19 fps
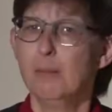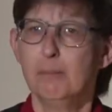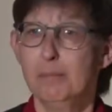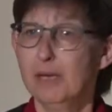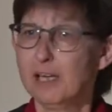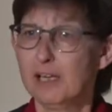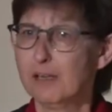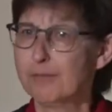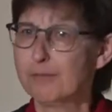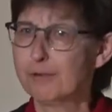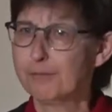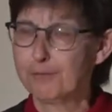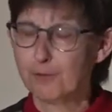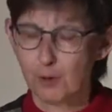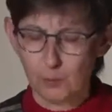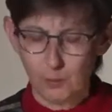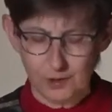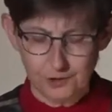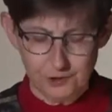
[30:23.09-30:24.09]
many of the
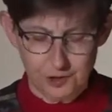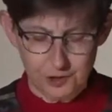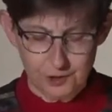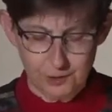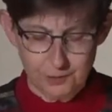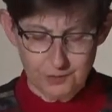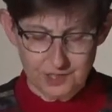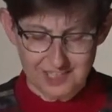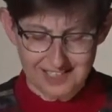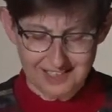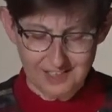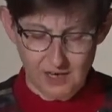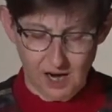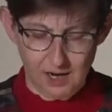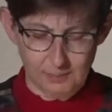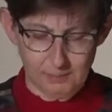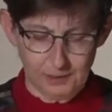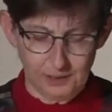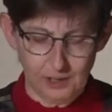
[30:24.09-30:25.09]
Fort Worth Jews did
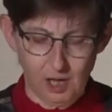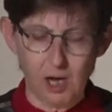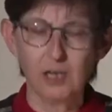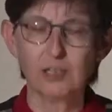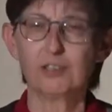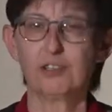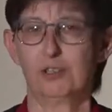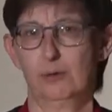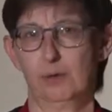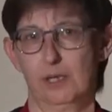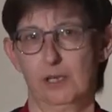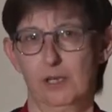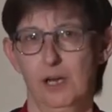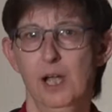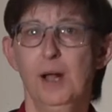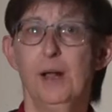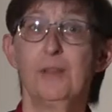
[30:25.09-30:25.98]
not belong to it.